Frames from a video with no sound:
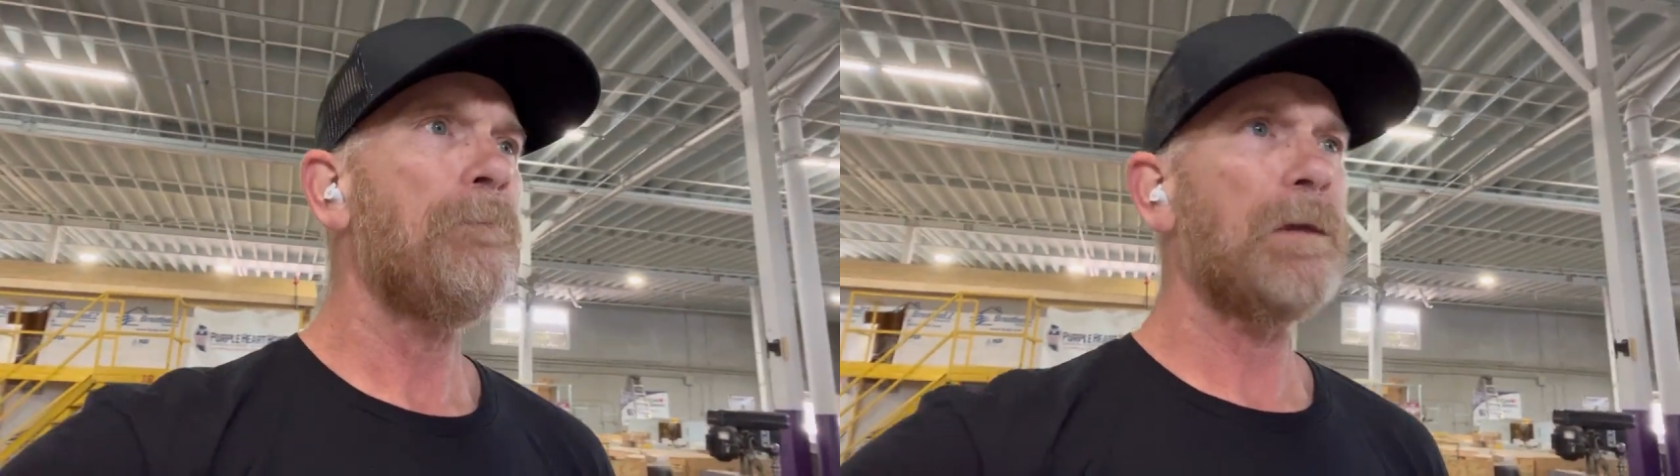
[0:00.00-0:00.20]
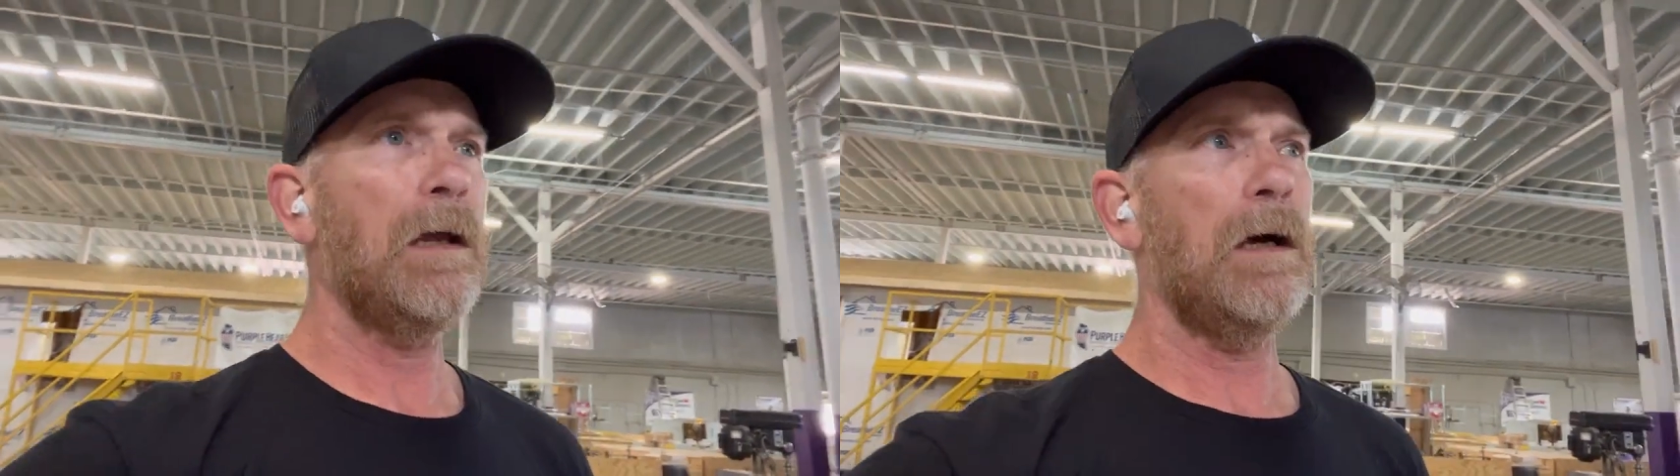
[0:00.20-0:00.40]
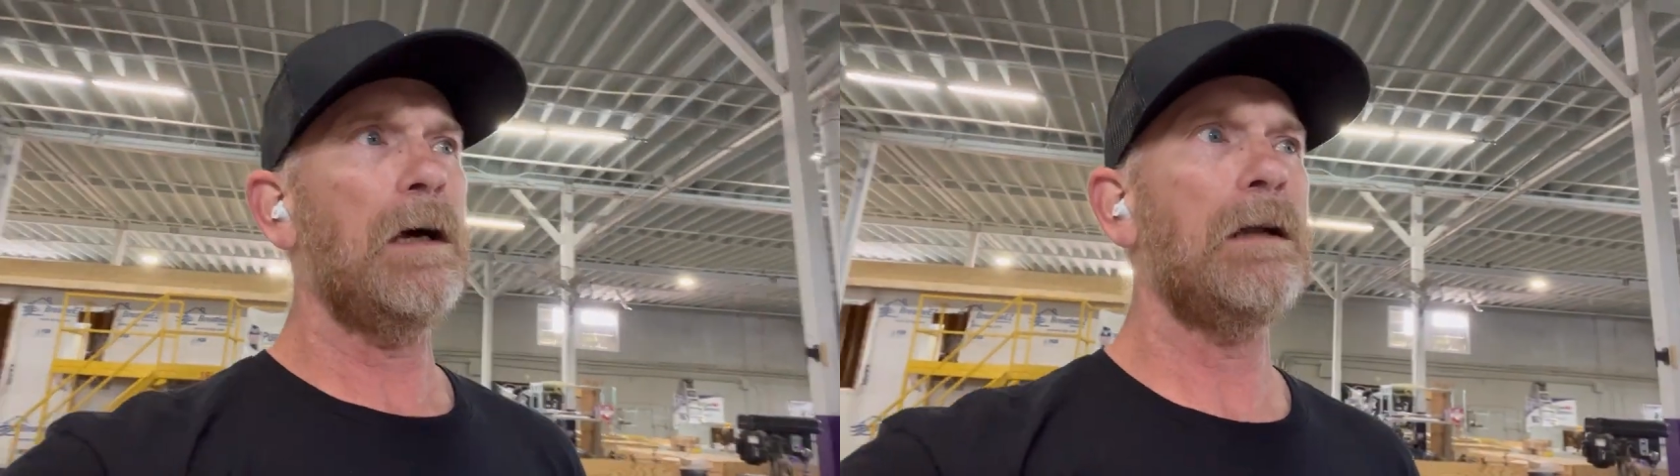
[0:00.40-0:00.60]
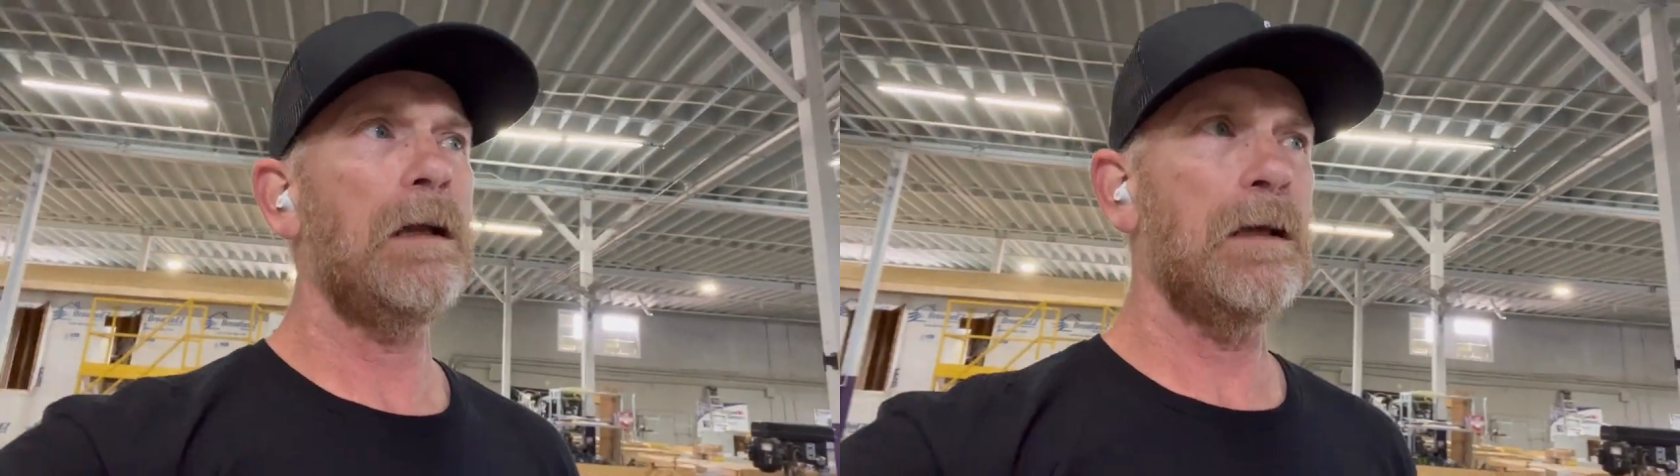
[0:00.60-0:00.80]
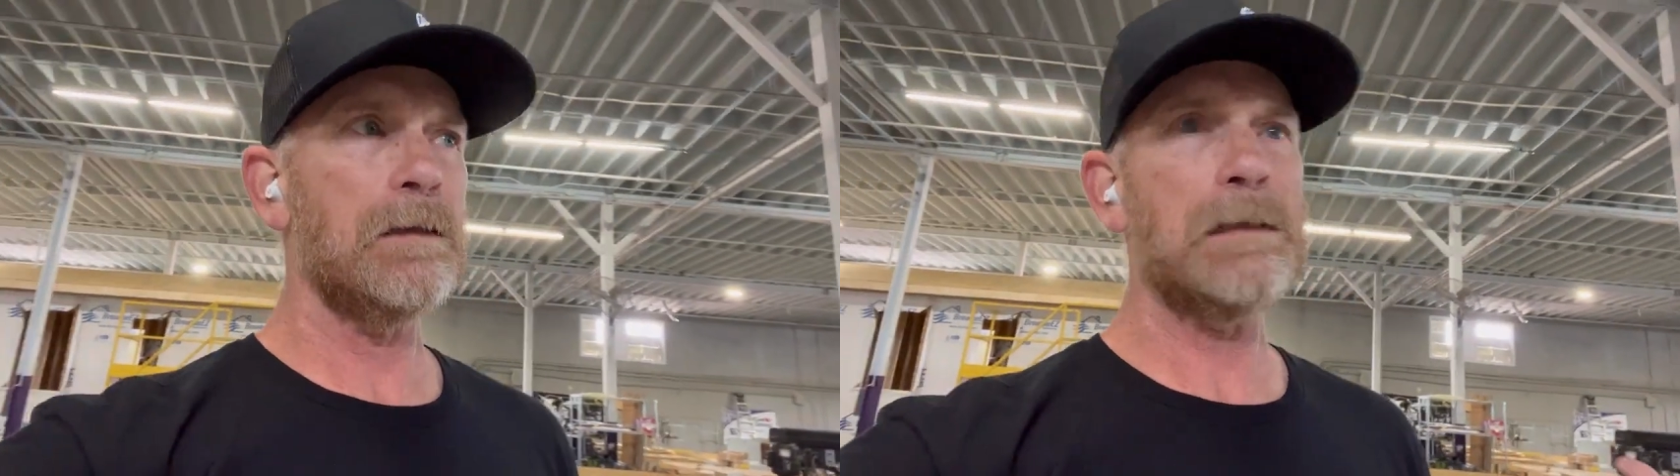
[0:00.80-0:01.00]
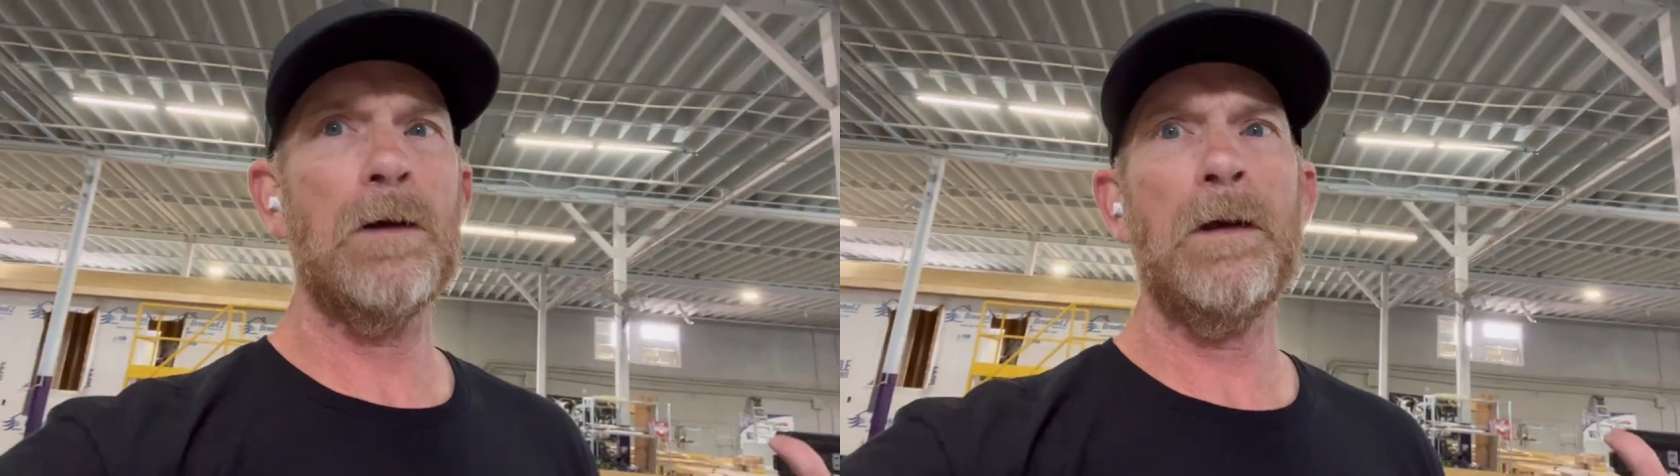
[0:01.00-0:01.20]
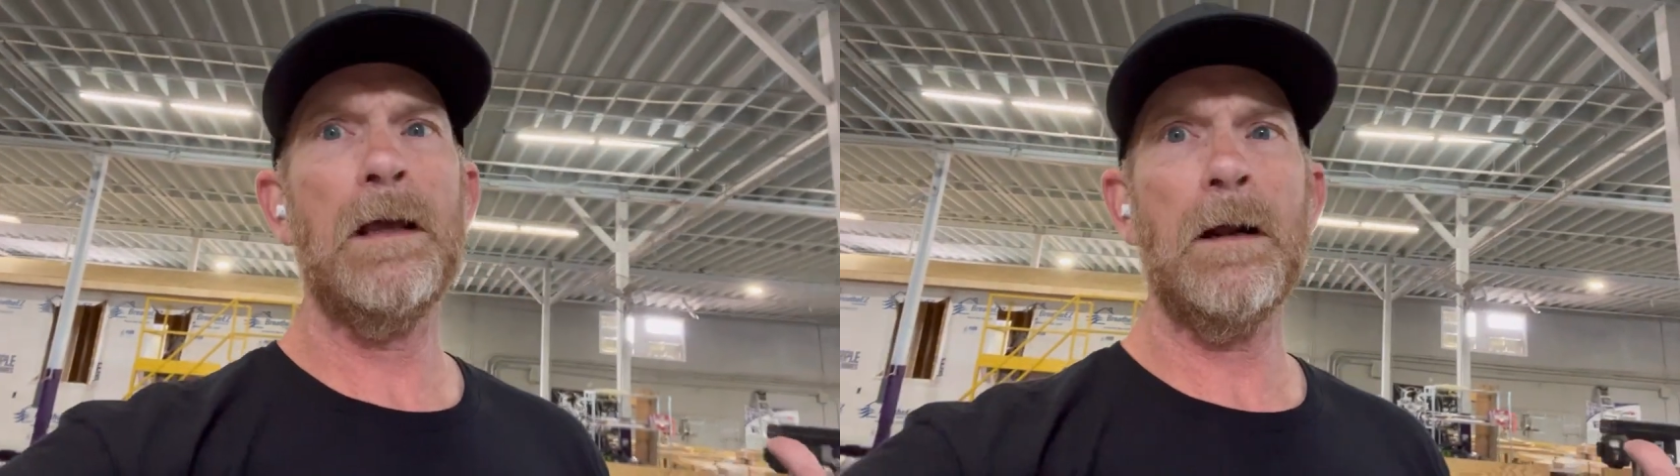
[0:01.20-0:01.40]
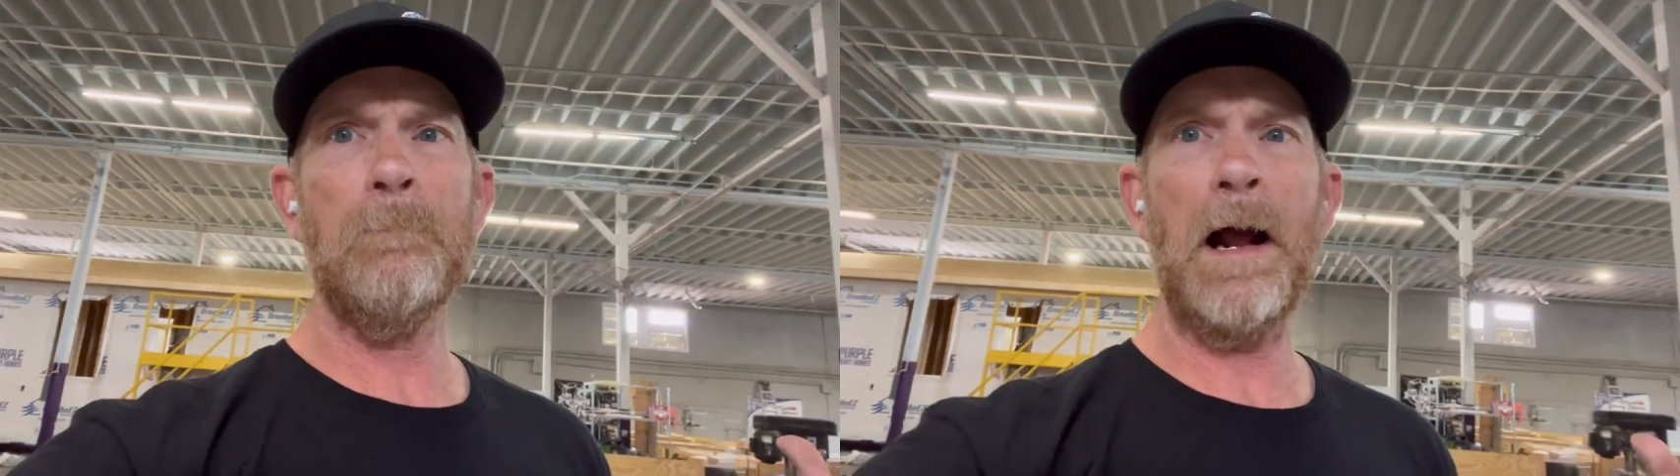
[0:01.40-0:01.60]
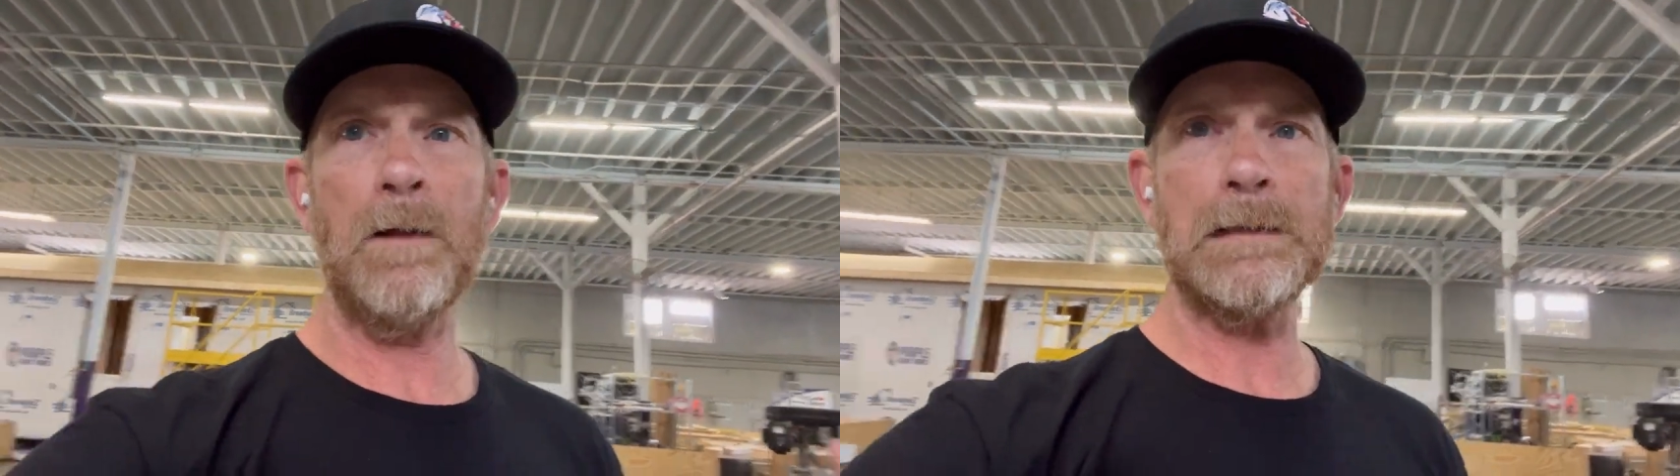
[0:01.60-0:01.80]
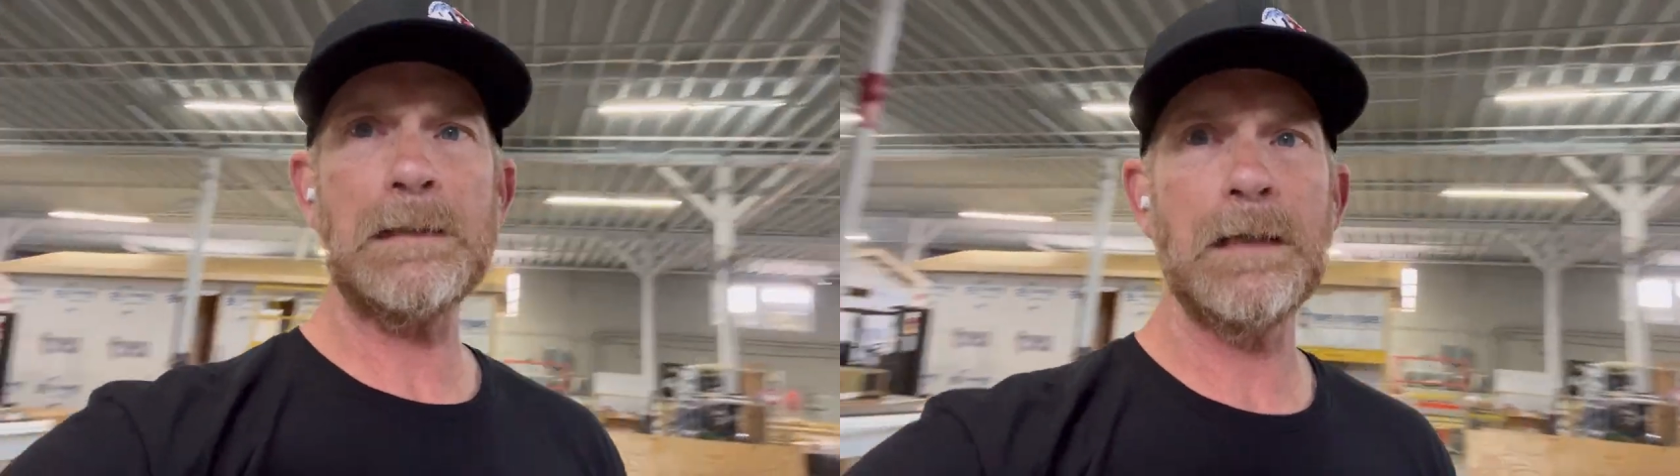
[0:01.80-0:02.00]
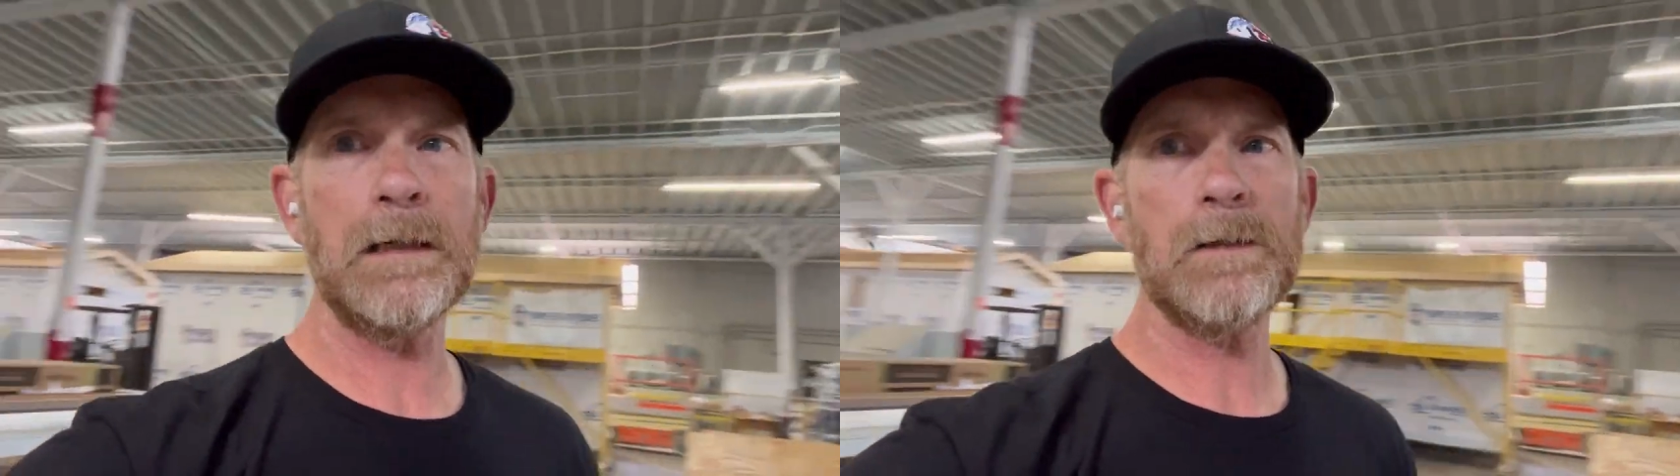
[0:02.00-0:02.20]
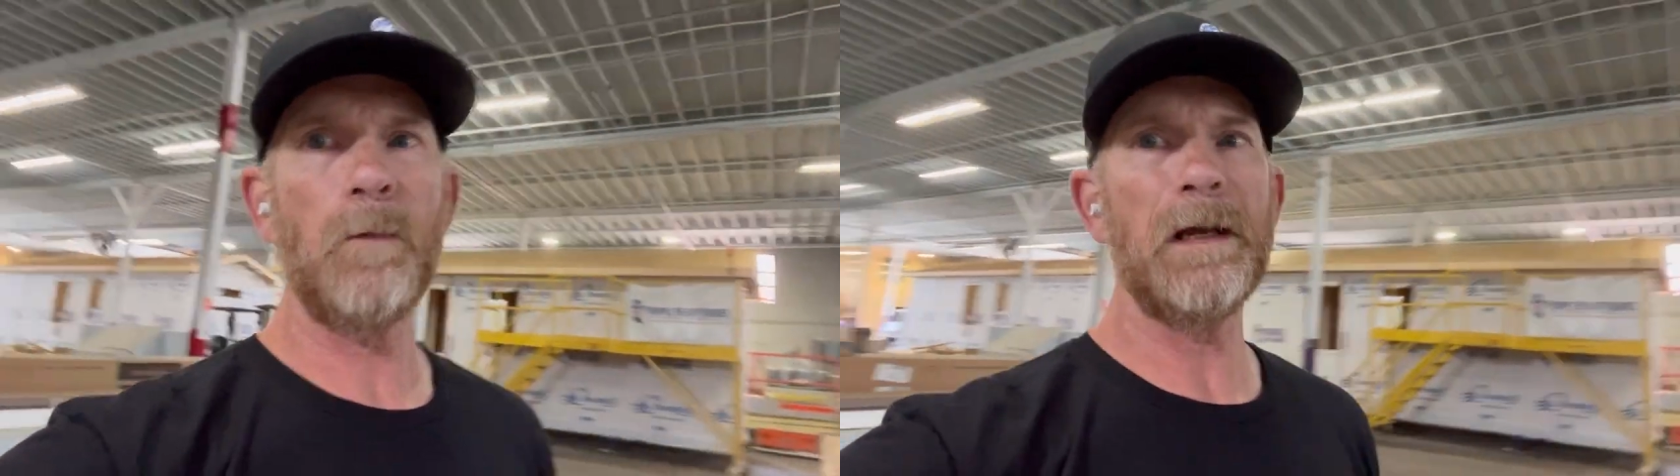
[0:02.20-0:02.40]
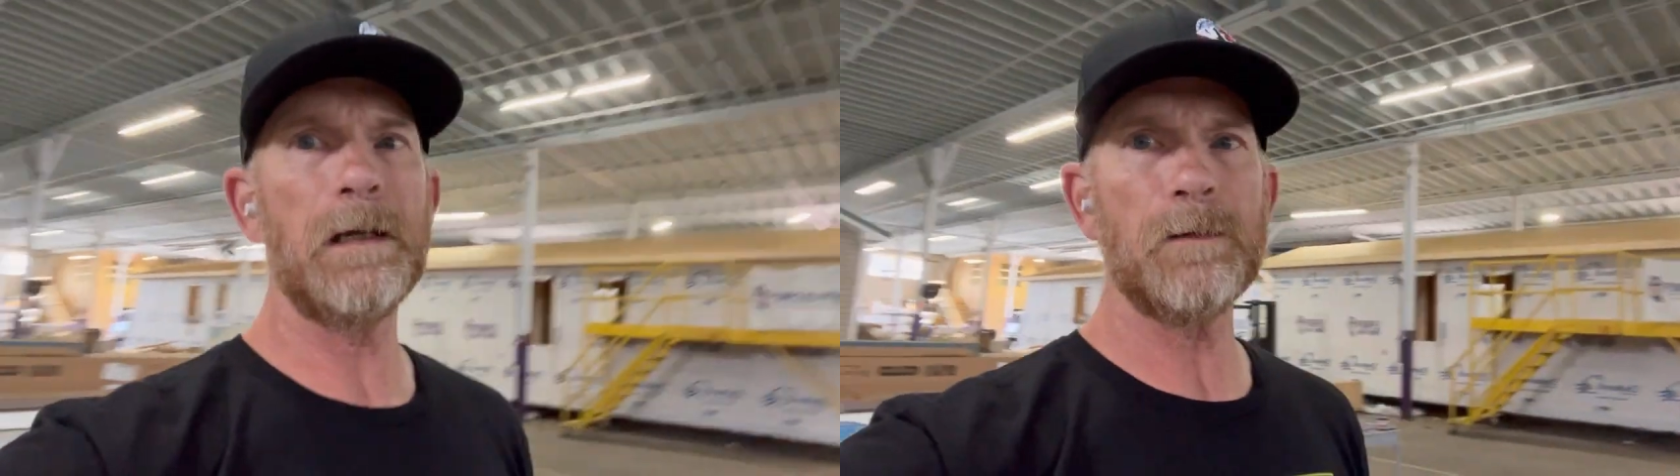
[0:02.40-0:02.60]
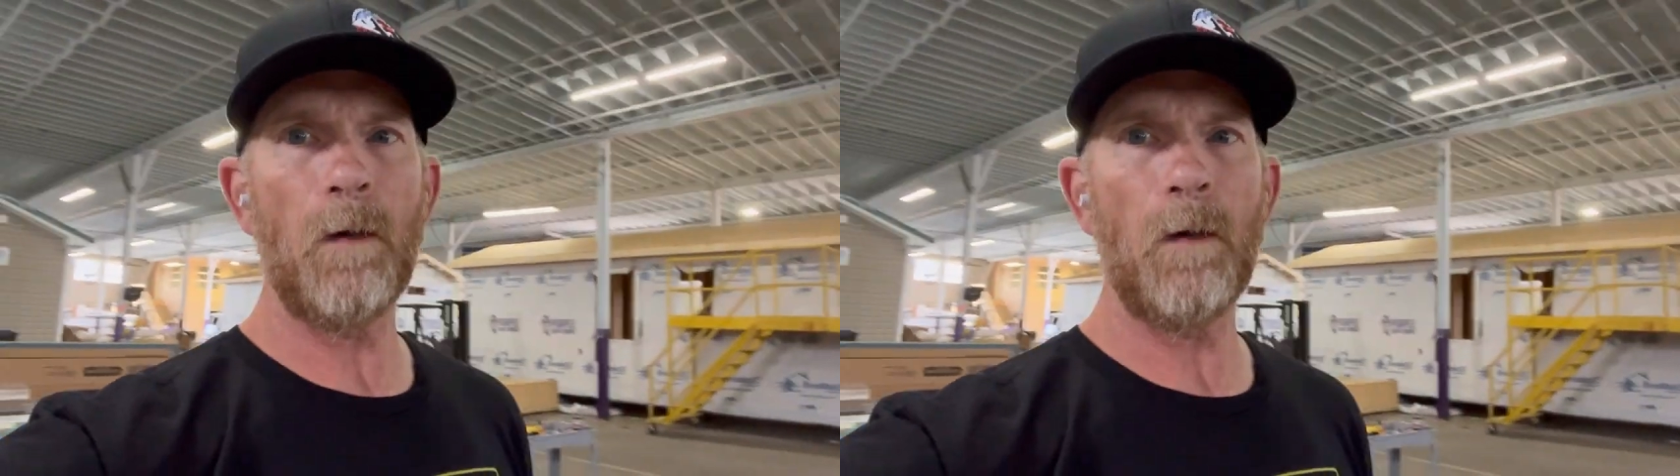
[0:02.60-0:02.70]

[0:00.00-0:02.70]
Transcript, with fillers: And, and so in about six weeks,